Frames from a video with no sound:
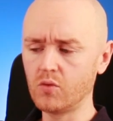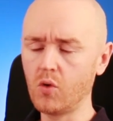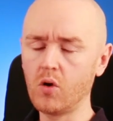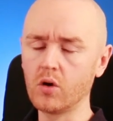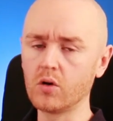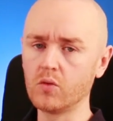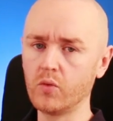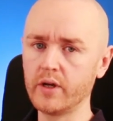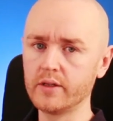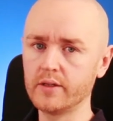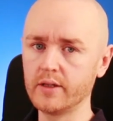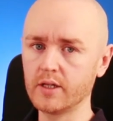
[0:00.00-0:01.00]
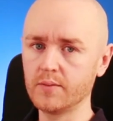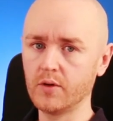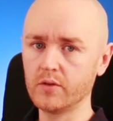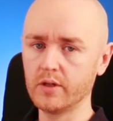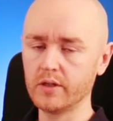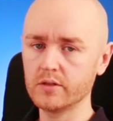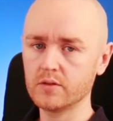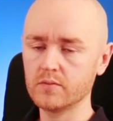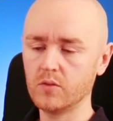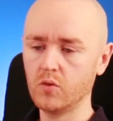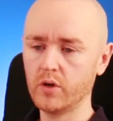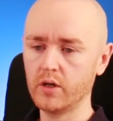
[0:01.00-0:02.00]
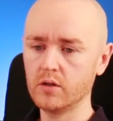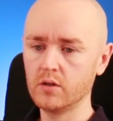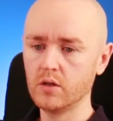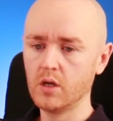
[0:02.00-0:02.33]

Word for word: wrong way to think about this, okay?